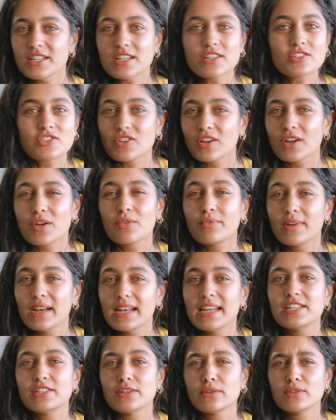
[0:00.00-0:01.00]
does sugar
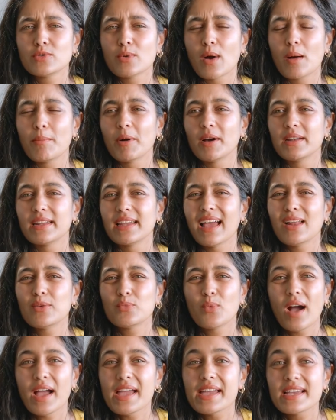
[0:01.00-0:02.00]
really do to our body
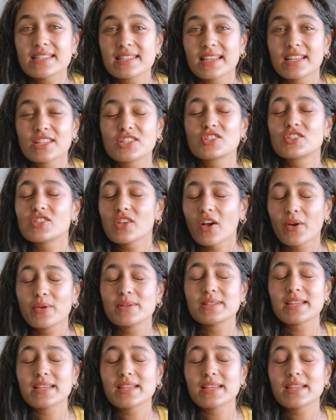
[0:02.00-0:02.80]
and why is it so